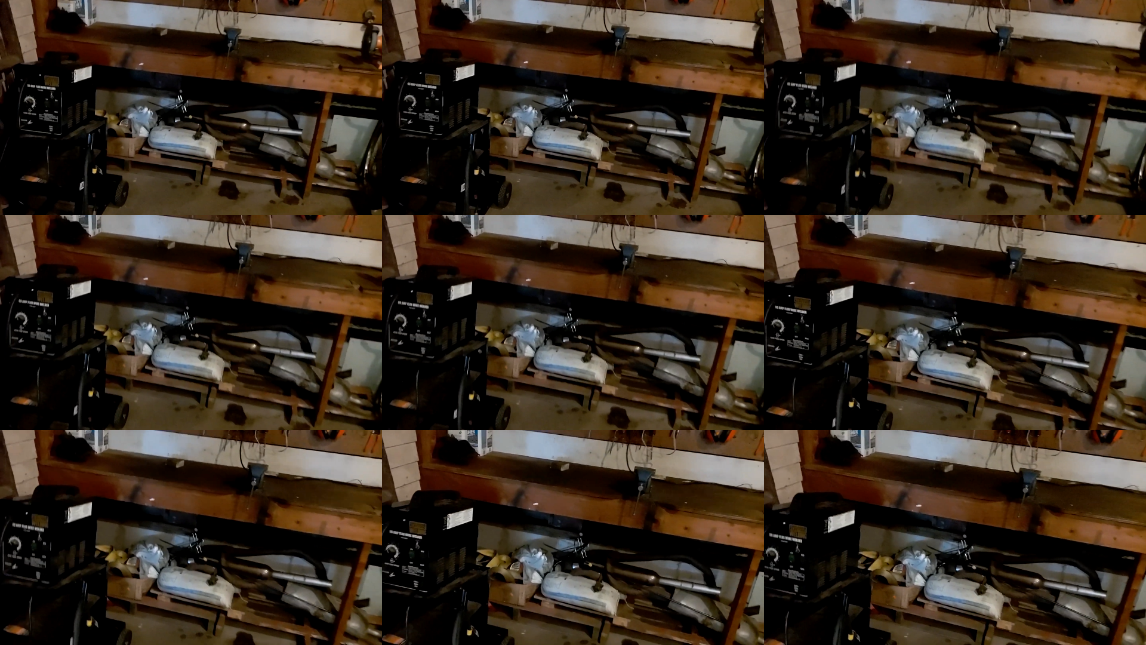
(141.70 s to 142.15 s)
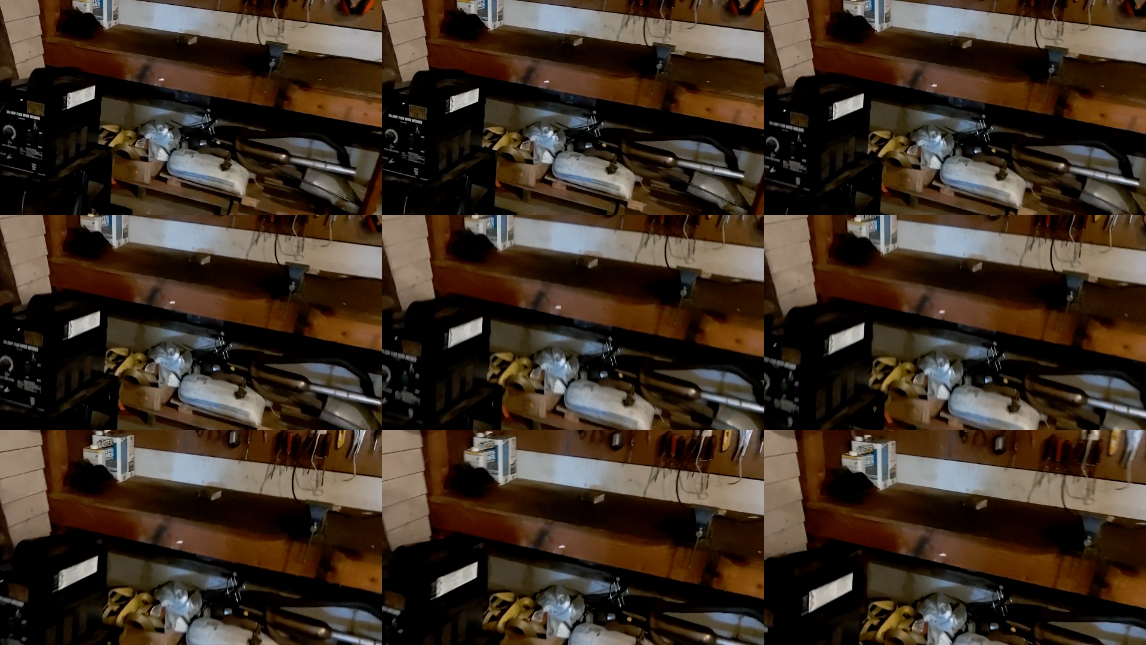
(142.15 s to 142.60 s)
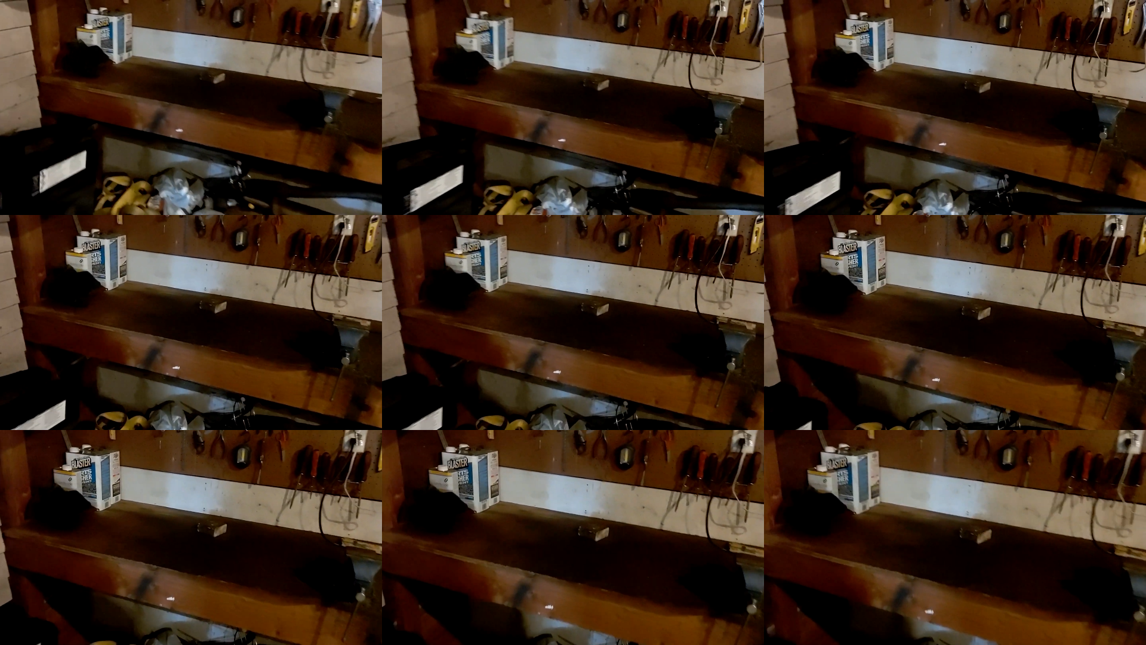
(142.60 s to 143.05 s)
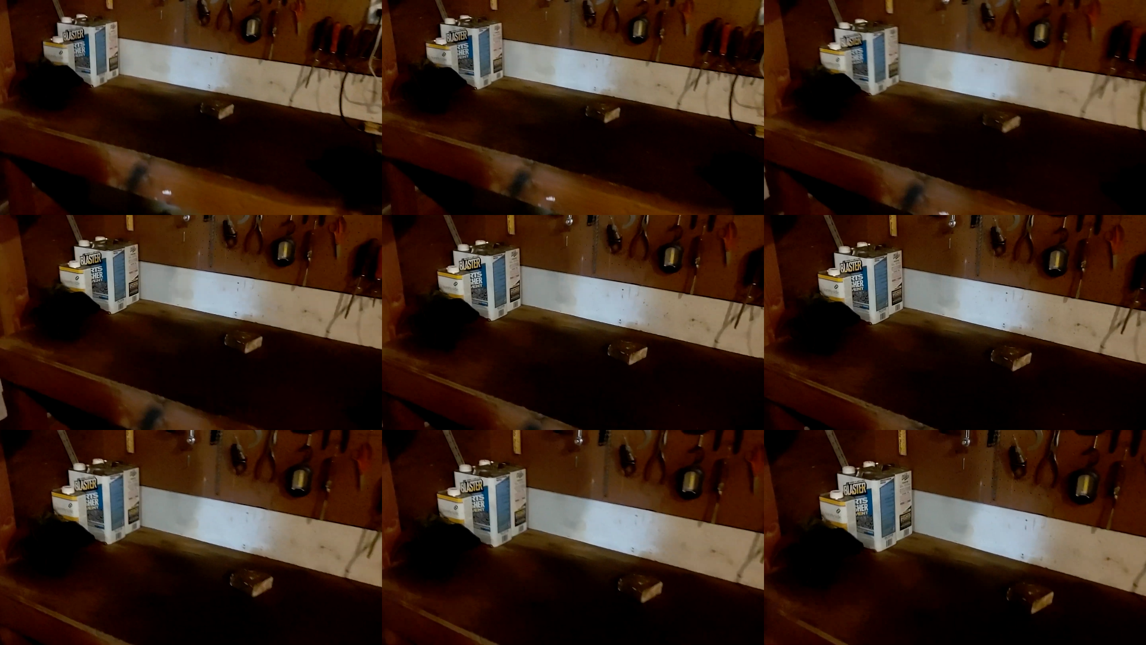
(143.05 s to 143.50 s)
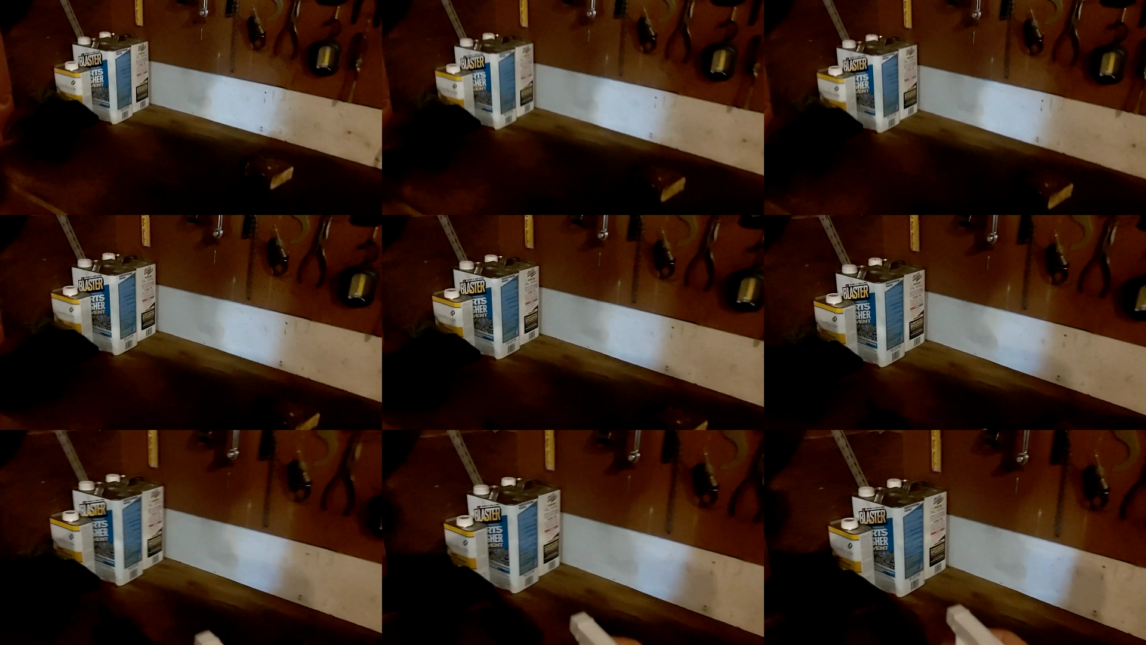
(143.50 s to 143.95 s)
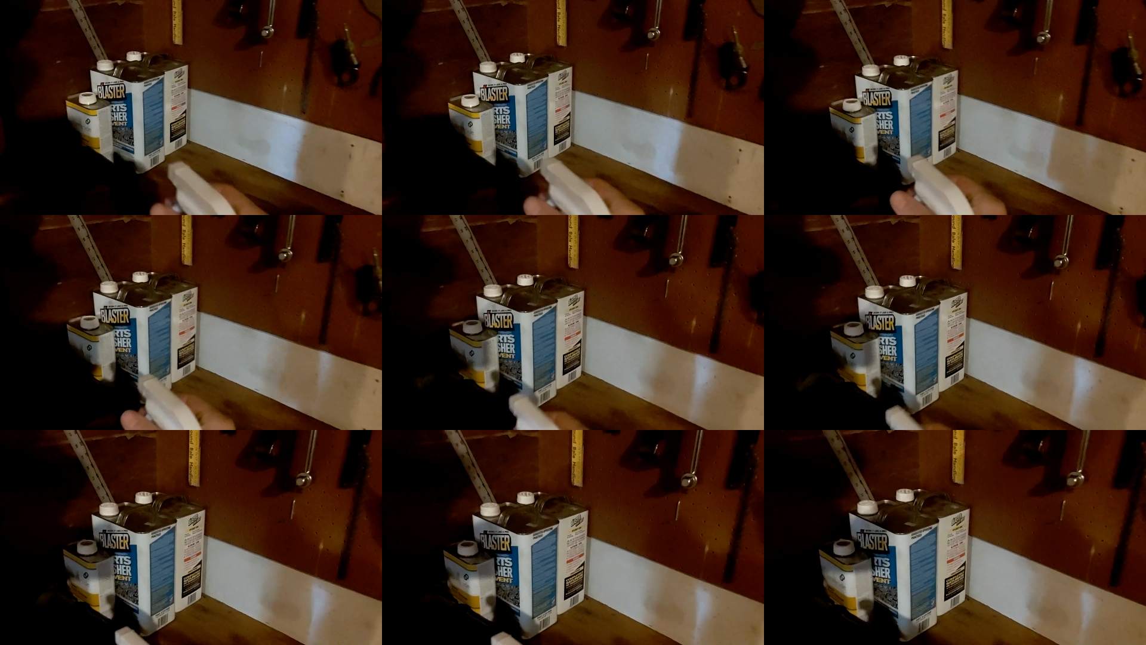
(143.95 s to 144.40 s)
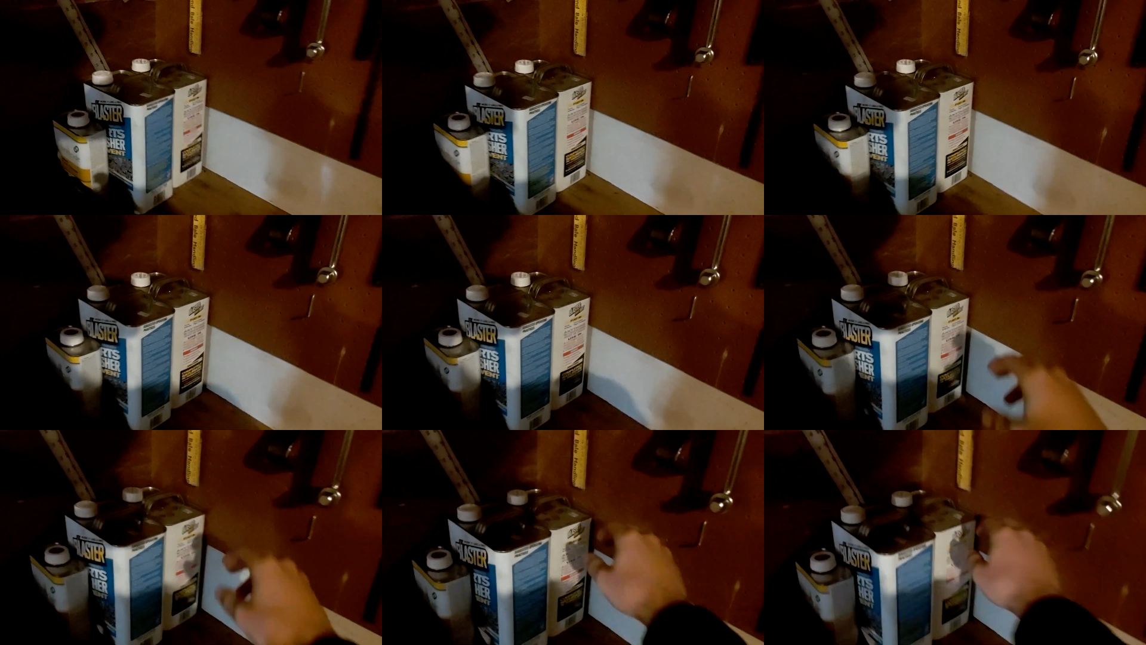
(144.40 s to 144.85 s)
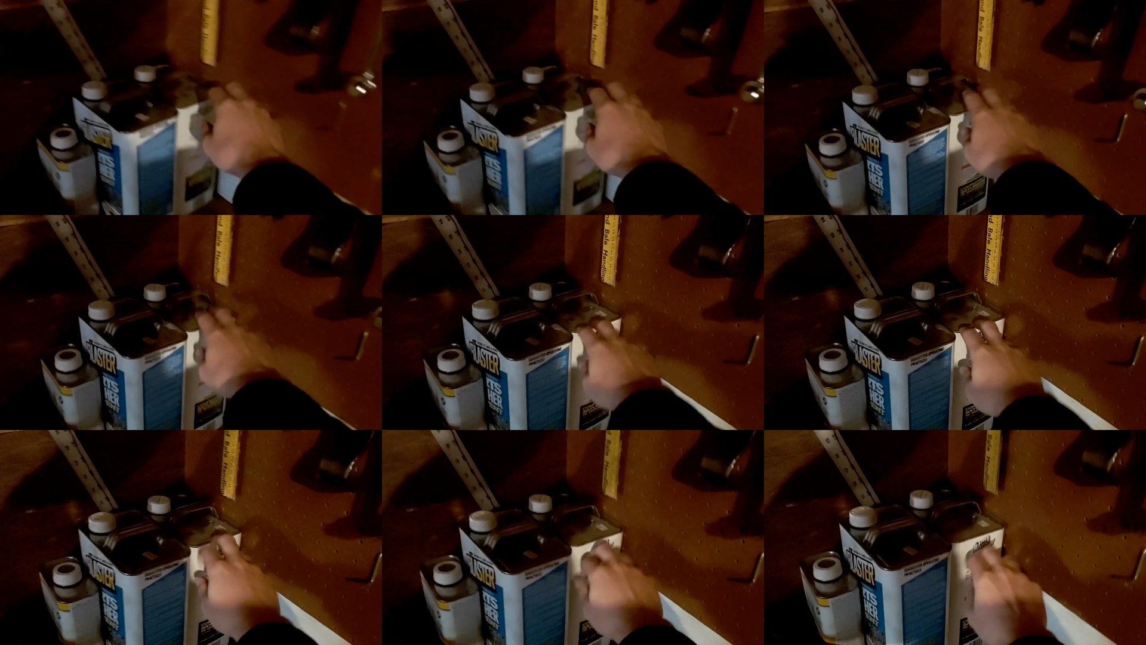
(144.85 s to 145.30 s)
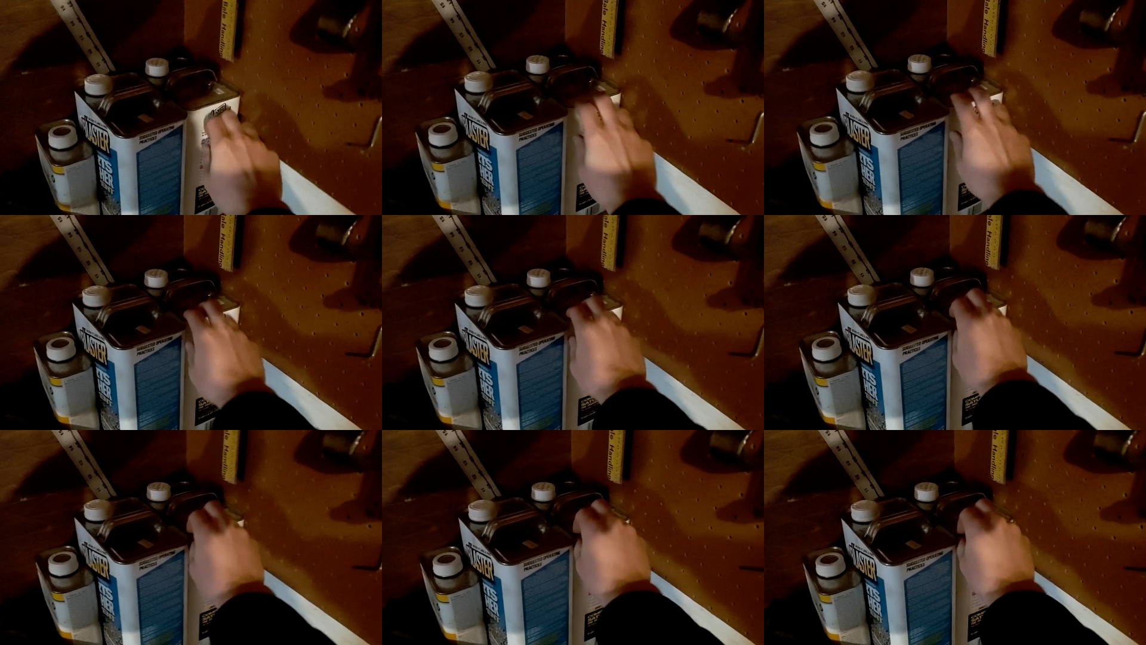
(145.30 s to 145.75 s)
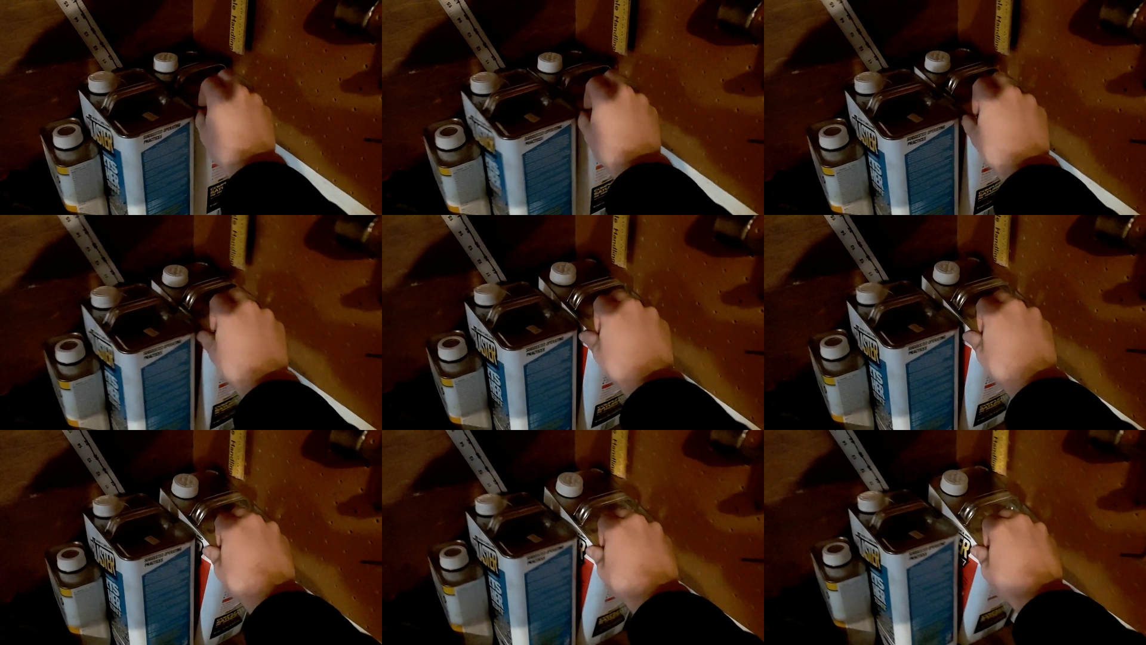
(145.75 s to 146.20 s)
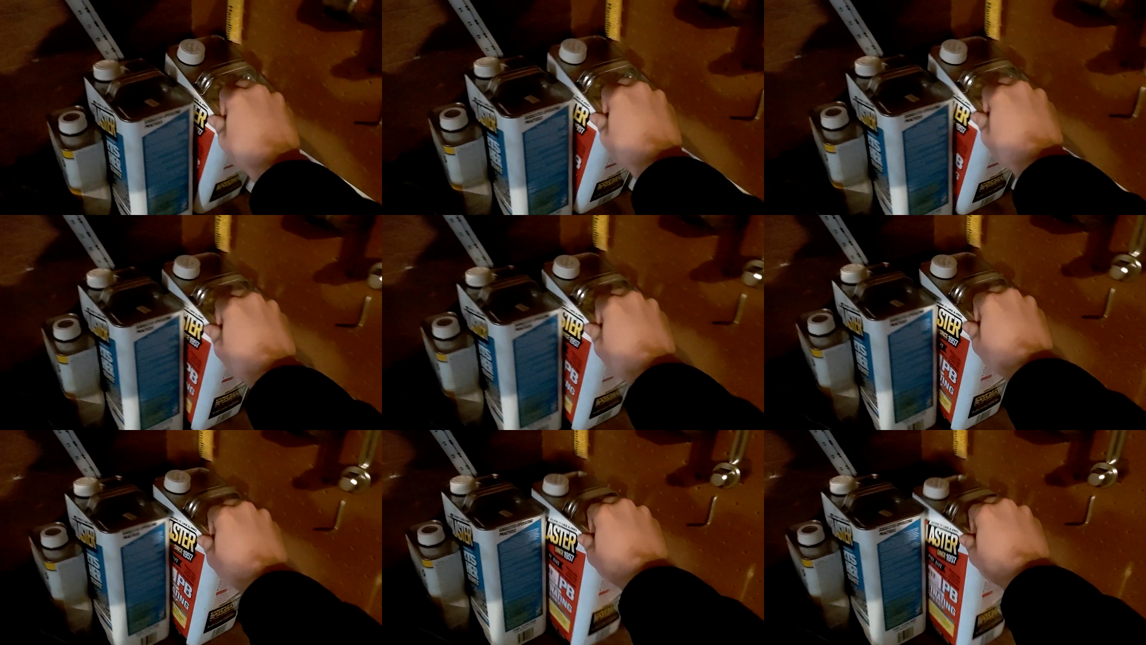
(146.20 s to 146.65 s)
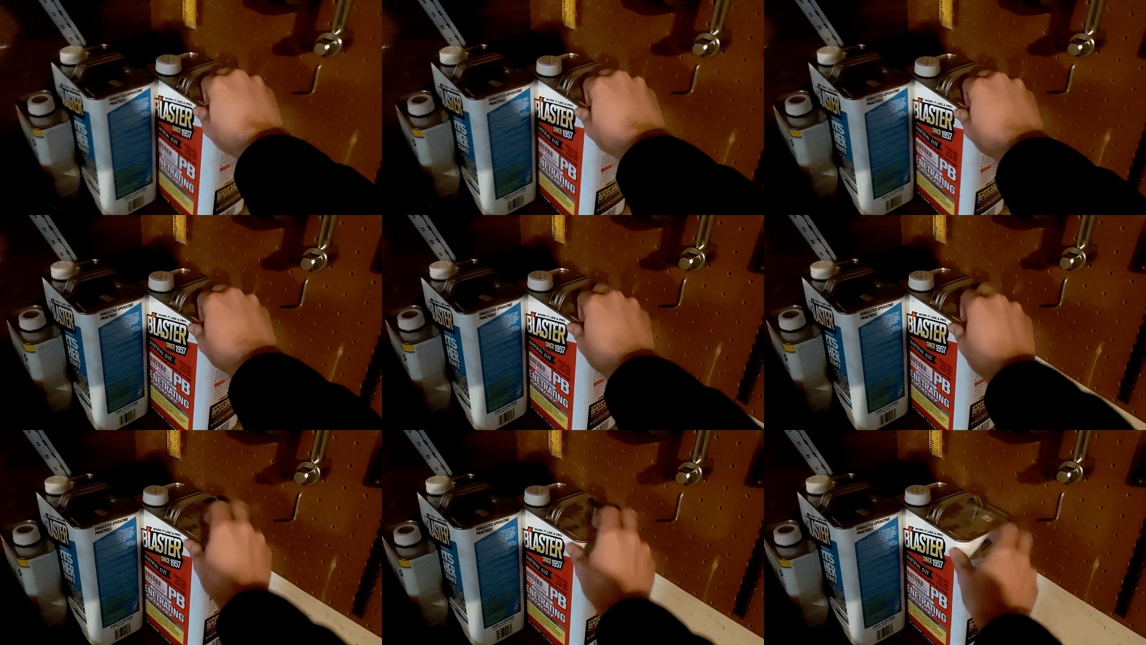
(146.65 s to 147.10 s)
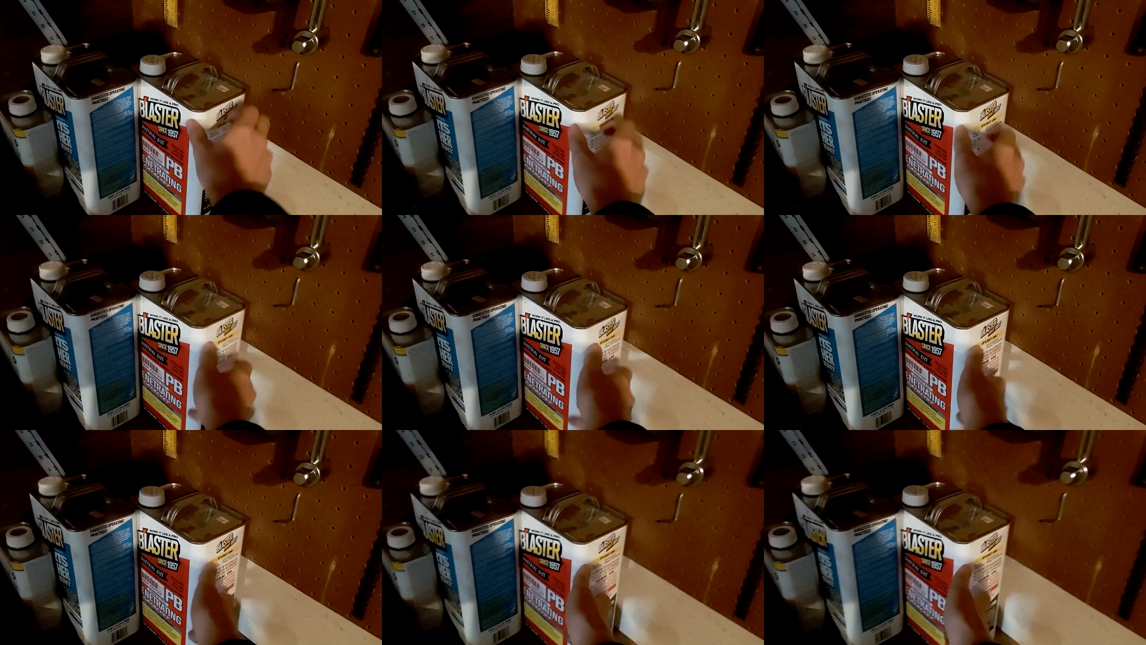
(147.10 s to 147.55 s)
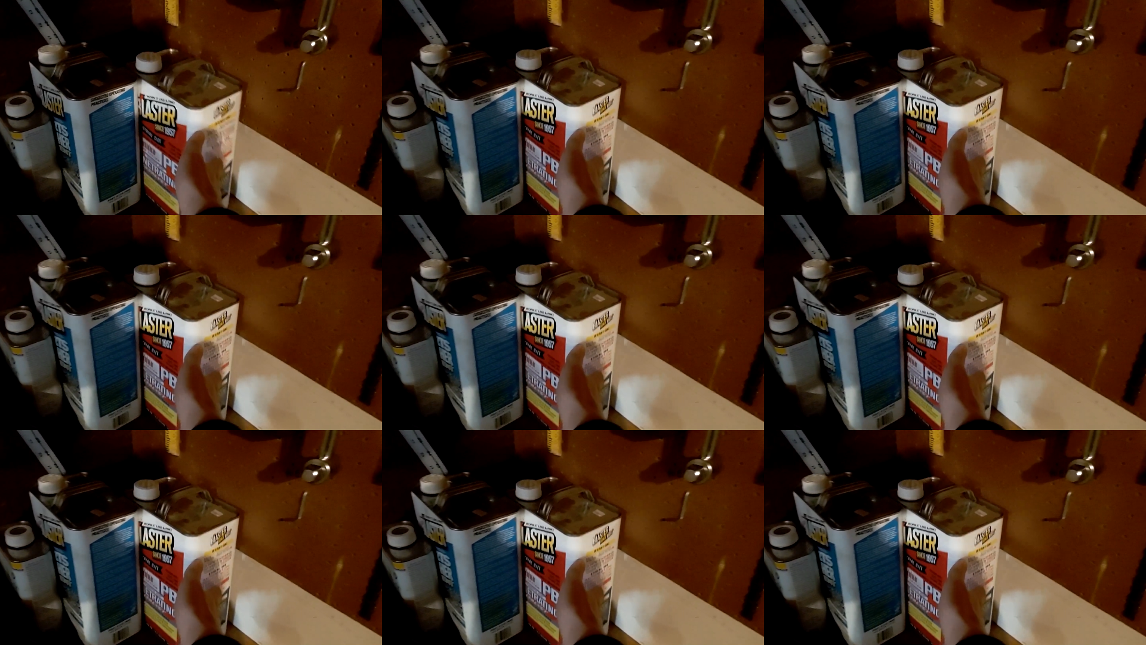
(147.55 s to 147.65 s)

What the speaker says: Nobody's mouth can be seen.